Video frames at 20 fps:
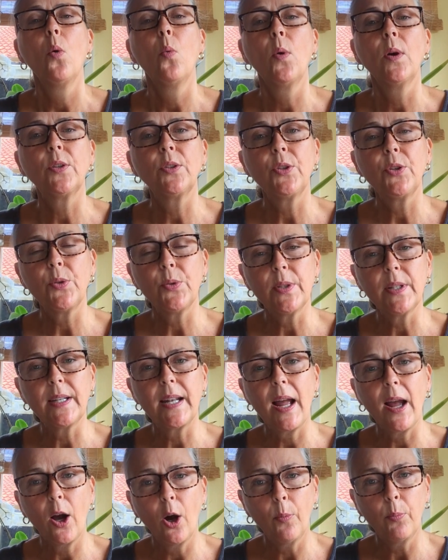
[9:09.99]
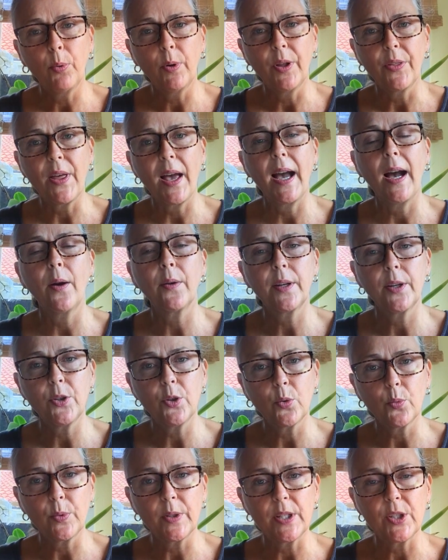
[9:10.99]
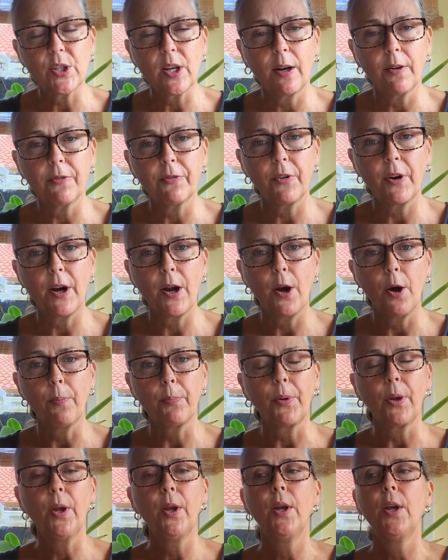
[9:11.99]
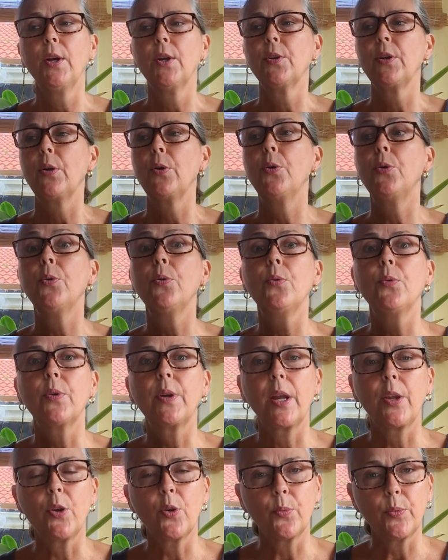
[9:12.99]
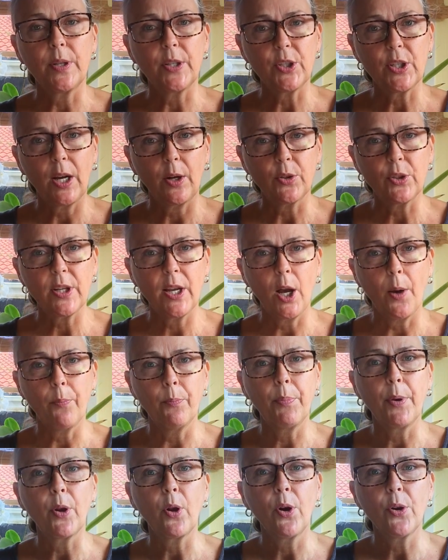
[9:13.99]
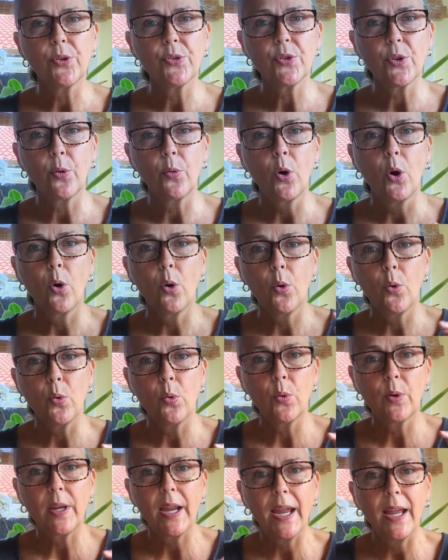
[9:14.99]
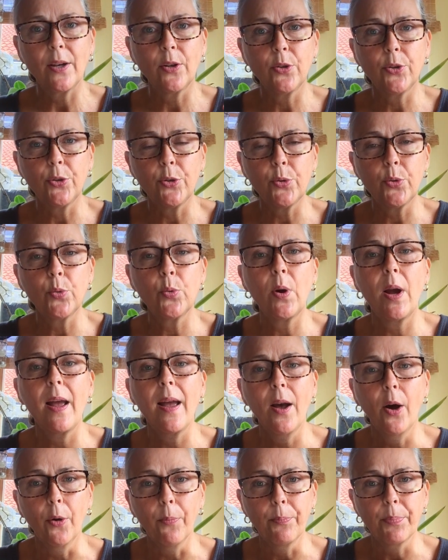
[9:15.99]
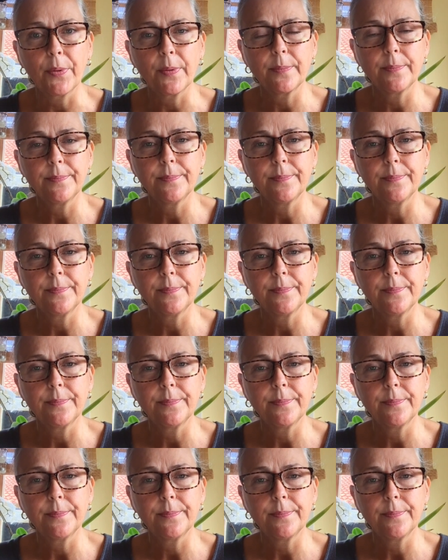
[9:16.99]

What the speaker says: What do you need help with? How can you reach out for help? Who can you reach out to help? But also, who can you help?